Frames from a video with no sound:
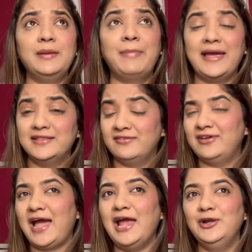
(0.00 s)
By the
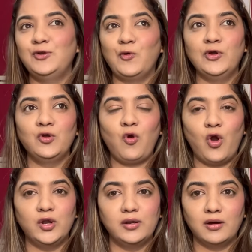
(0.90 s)
way, I don't
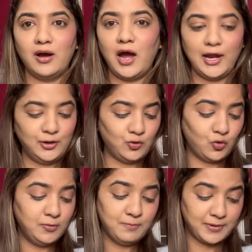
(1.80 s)
contour, I
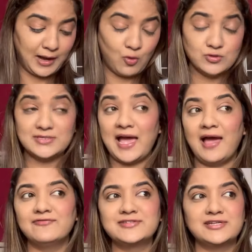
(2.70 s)
don't bronze.
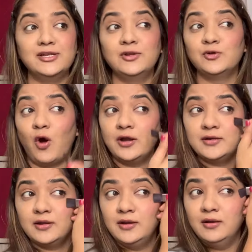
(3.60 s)
I've still
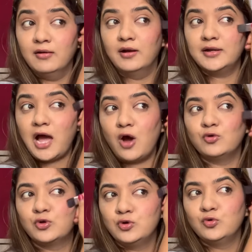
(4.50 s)
not learned
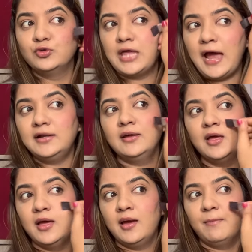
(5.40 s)
how to do that,
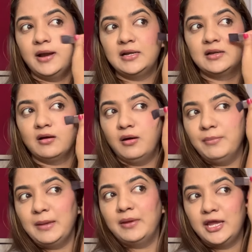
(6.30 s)
but
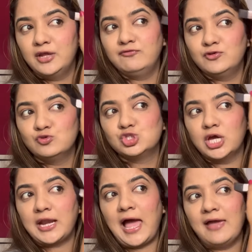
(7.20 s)
maybe in
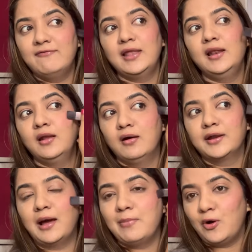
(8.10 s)
future I will
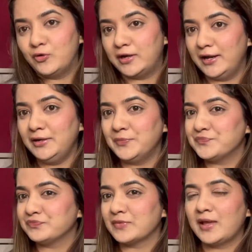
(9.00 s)
learn about it,
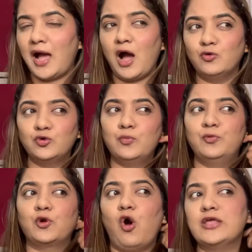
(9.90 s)
how to
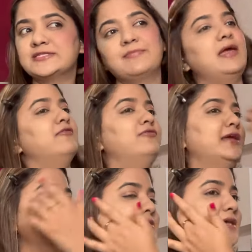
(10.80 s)
bronze my
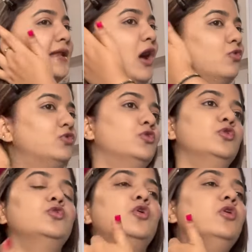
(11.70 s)
face and how to,
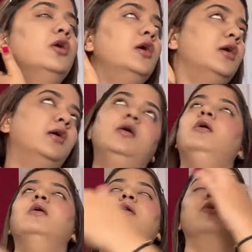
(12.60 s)
you know,
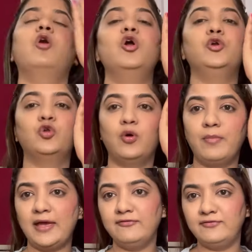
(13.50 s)
contour
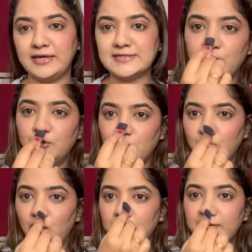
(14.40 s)
my face. Do
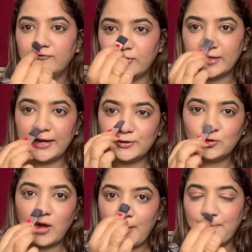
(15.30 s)
not forget
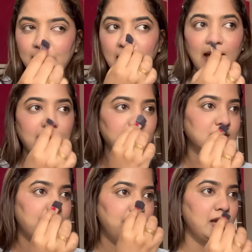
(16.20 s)
to apply
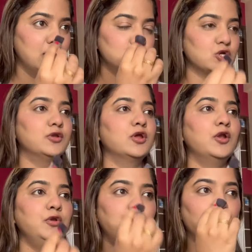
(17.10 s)
the blush on your
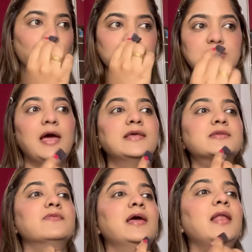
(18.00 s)
nose
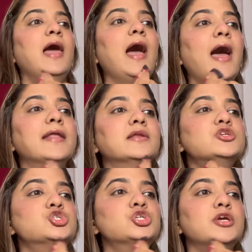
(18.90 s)
as well
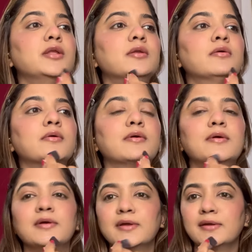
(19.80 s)
and chin.
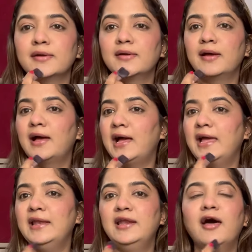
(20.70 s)

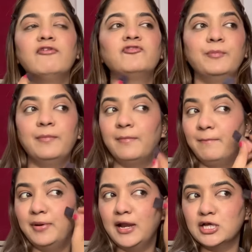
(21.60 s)
I
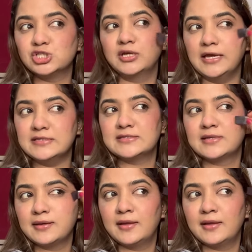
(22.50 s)
love blush, guys.